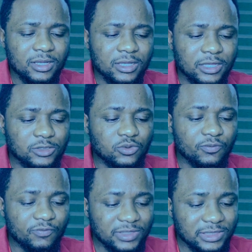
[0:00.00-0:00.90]
to
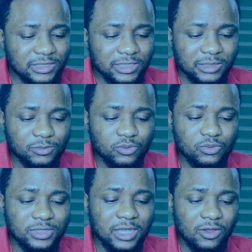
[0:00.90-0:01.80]

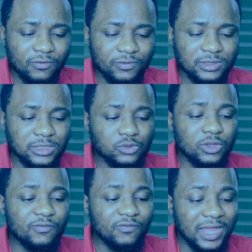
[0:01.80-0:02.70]
their office, is to
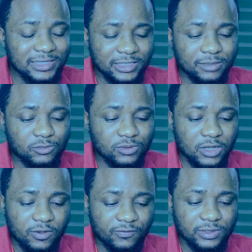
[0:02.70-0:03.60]
invite him to their
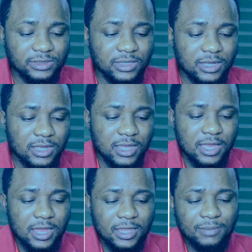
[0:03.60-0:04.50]
office.
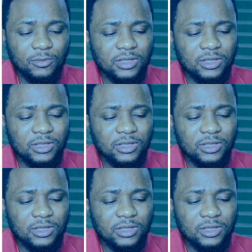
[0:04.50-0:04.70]
I am not